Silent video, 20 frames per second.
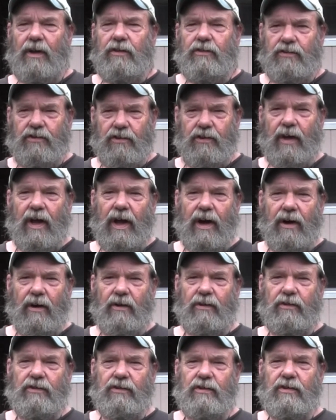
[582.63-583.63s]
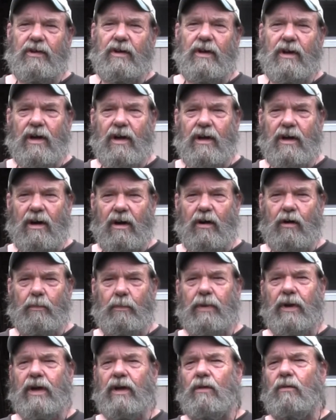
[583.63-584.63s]
Snares are a
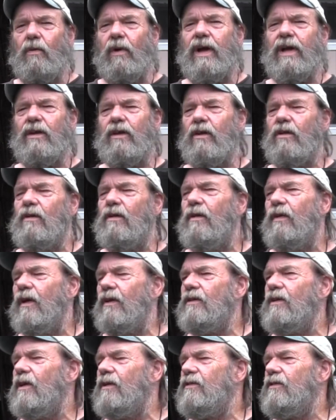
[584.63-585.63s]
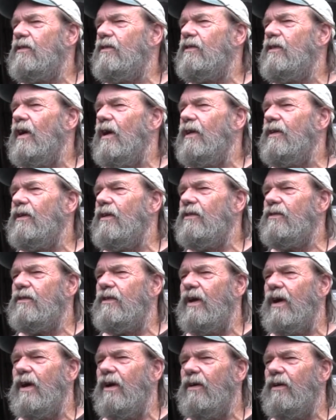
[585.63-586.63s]
big way that this is done. The
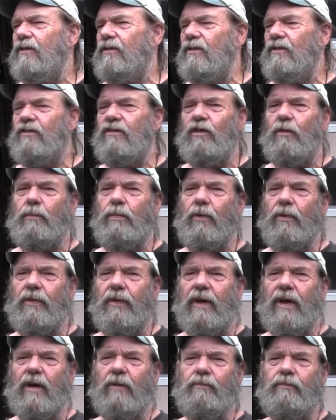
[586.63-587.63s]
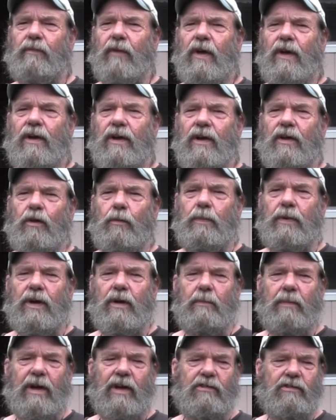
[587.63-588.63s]
snare is a simple thing, and the
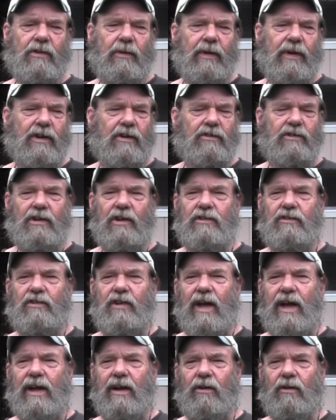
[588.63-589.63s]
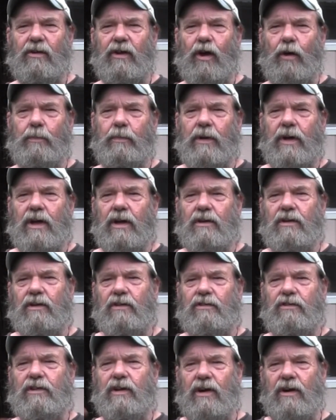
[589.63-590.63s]
pig basically just gets tangled up in it.
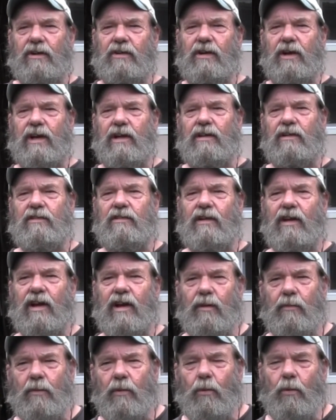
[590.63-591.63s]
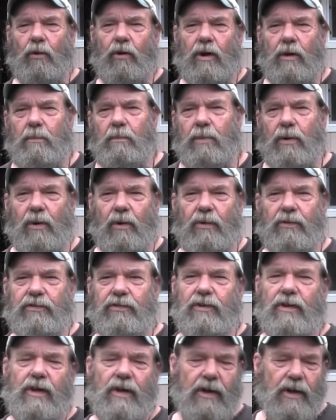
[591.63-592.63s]
The snare tightens on him. The more he
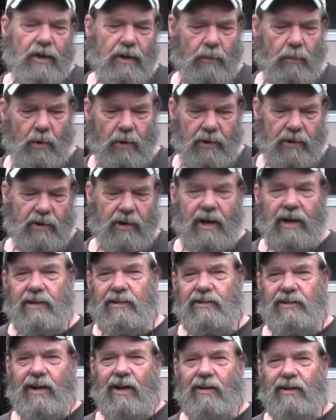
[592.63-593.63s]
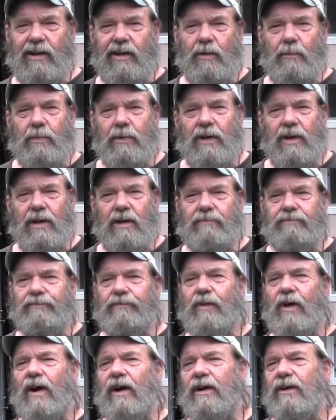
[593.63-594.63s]
pulls, the more it tightens down on the pig,
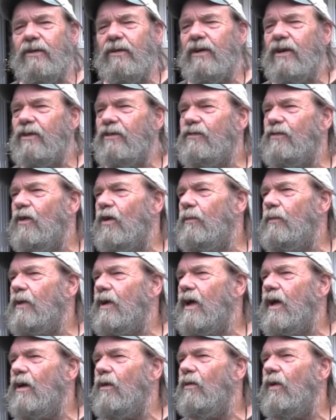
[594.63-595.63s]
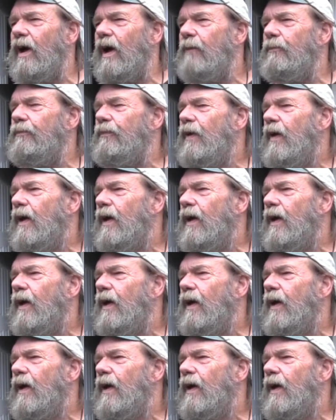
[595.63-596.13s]
the harder it is for him to get away.